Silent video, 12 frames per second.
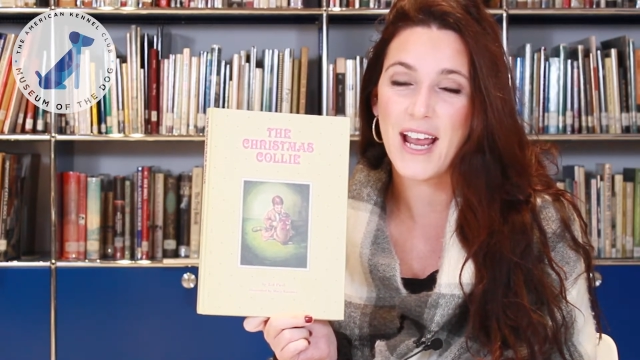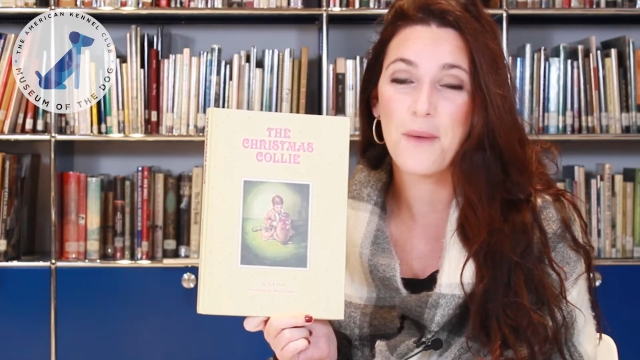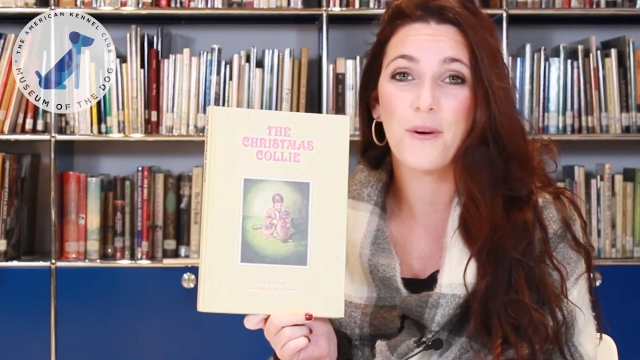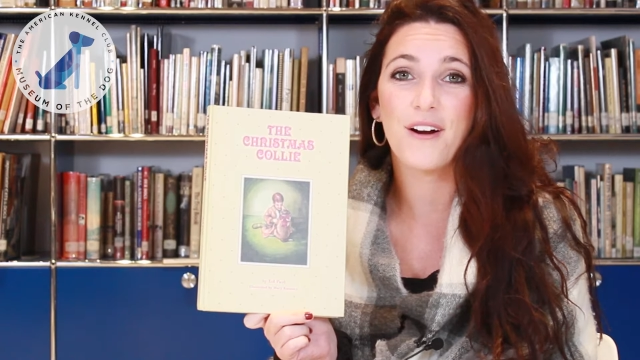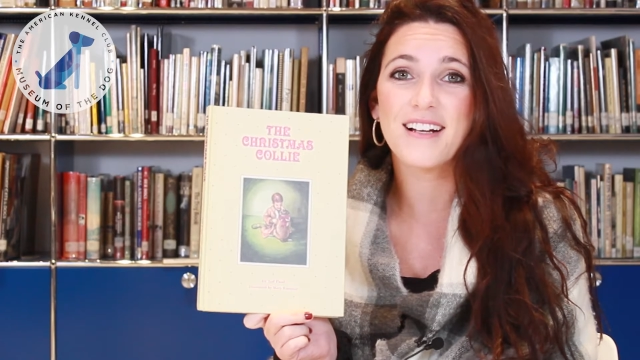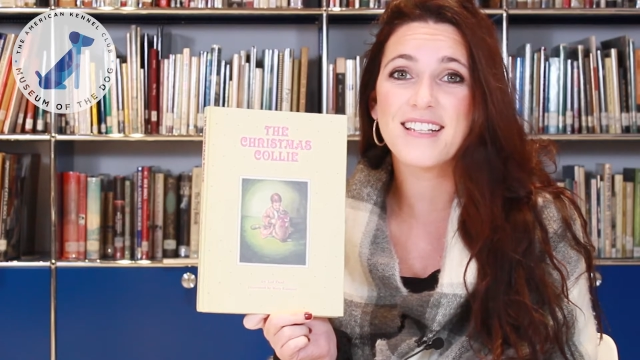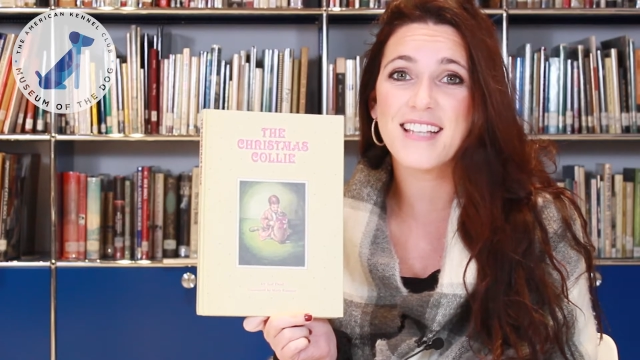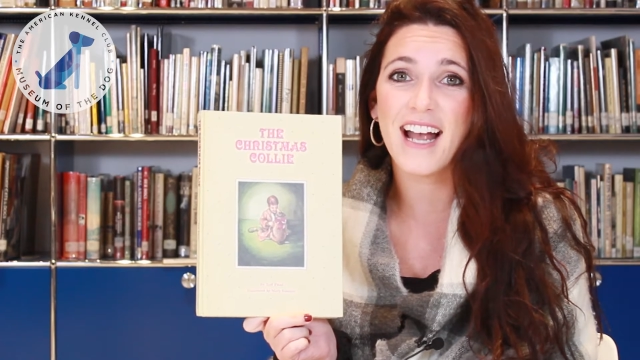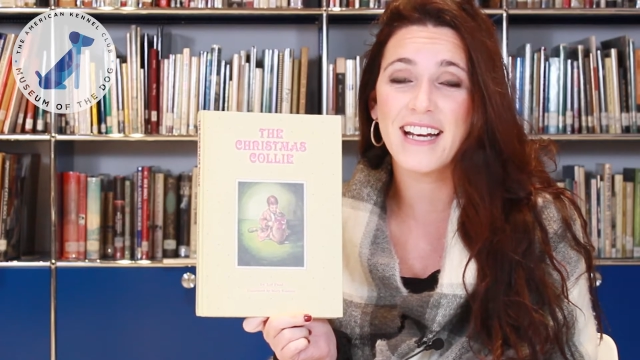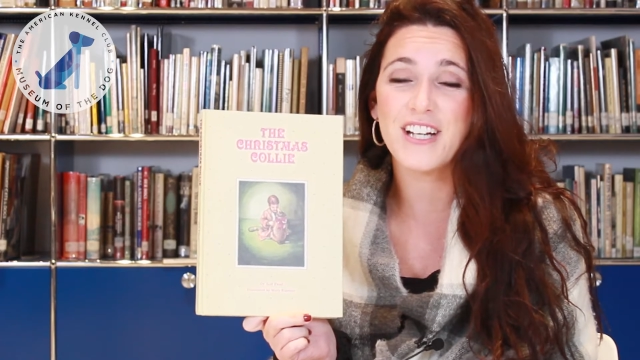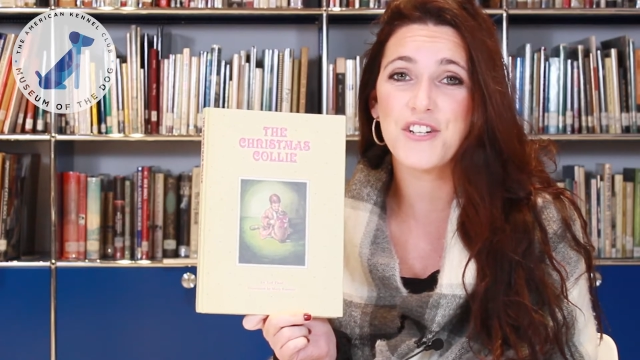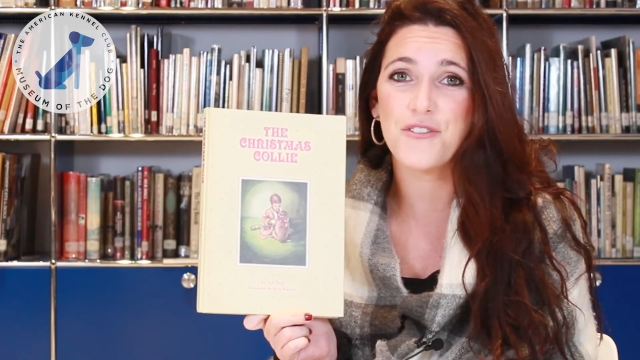and we're
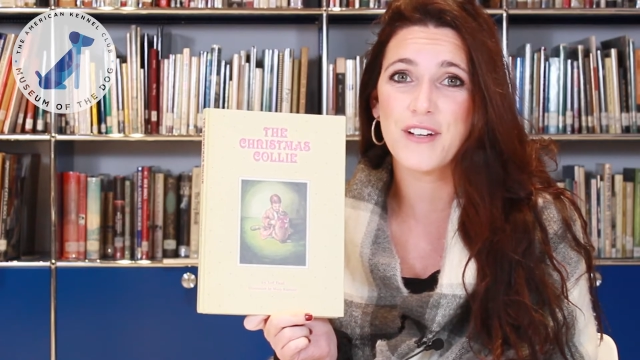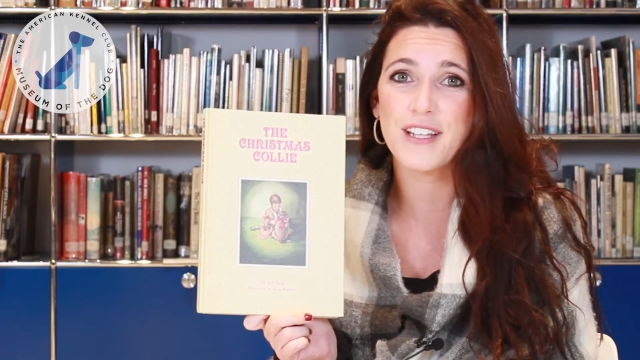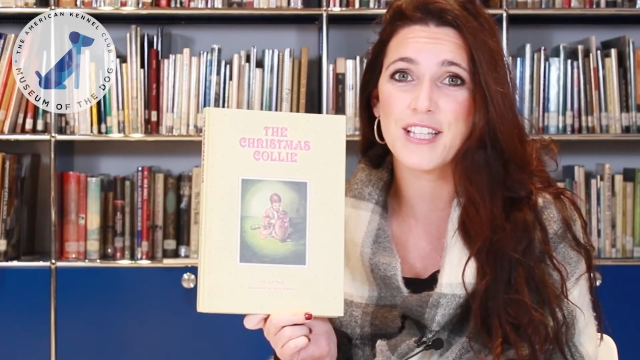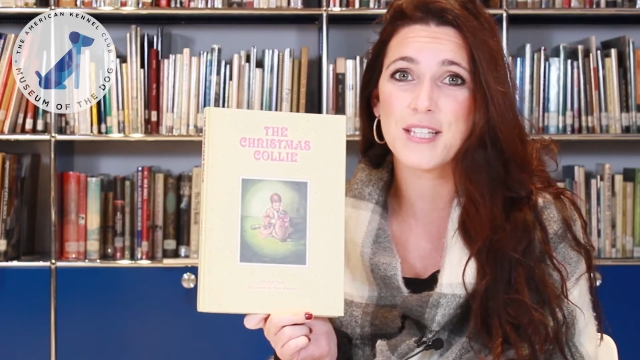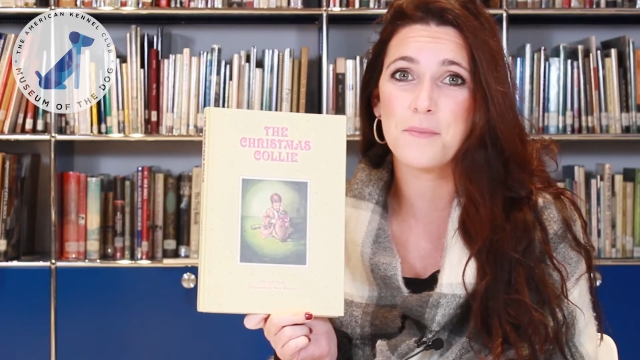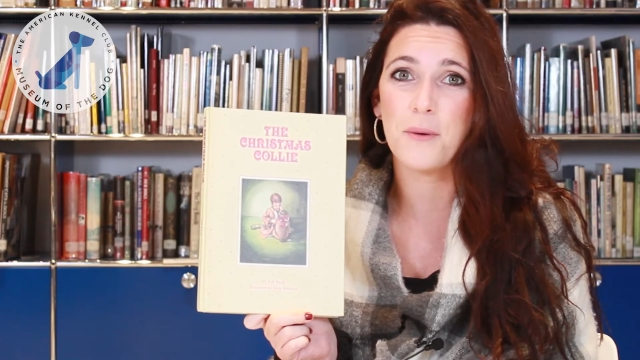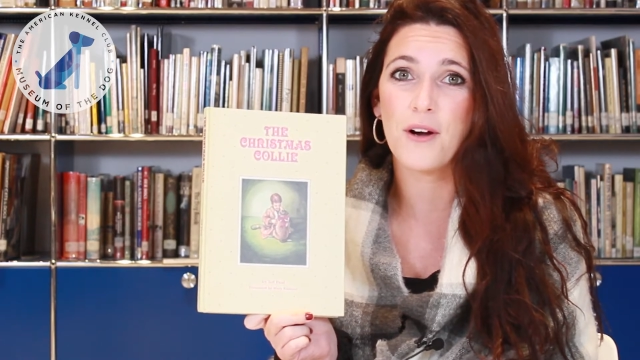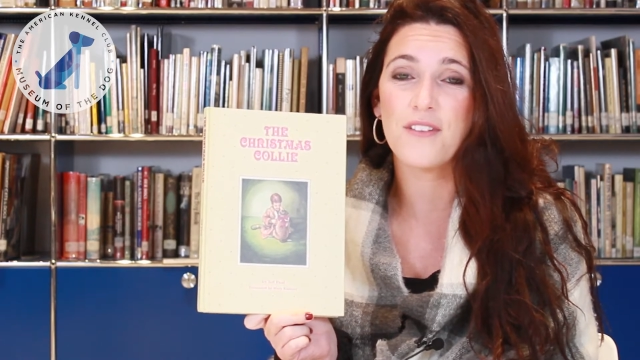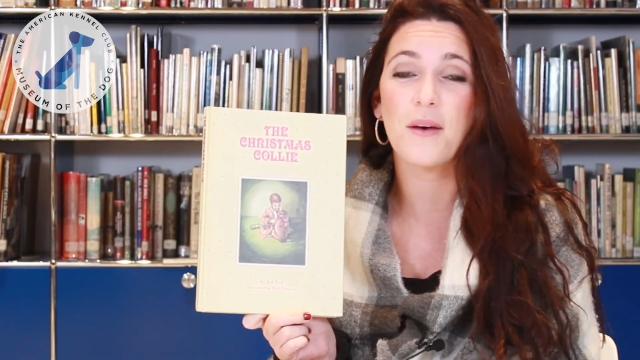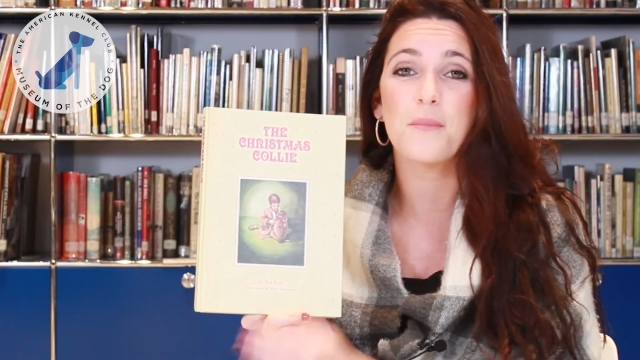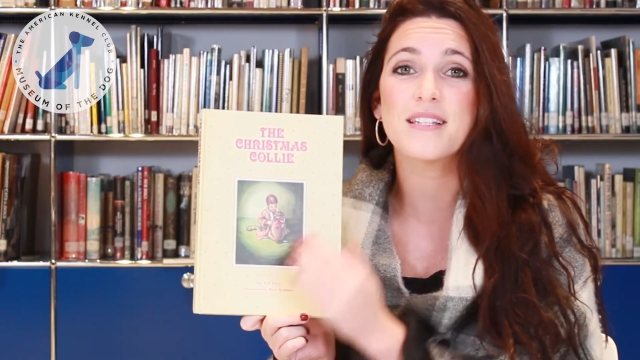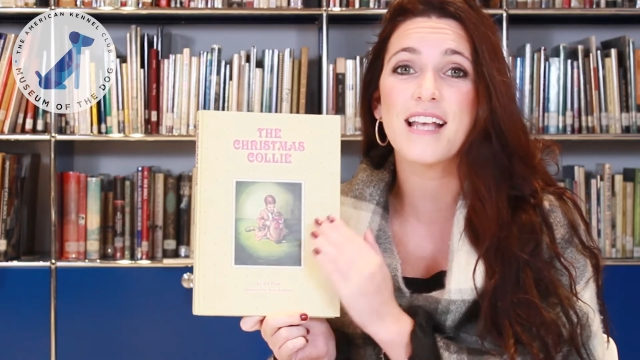excited to read this book
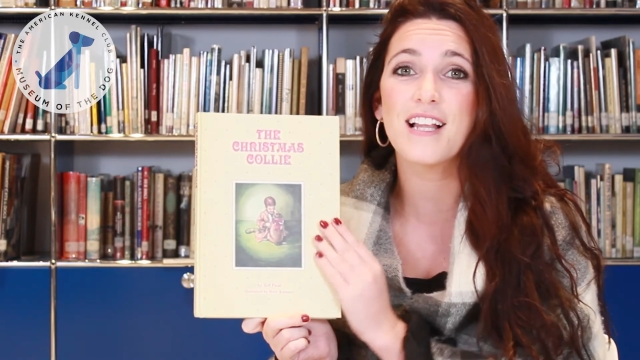that was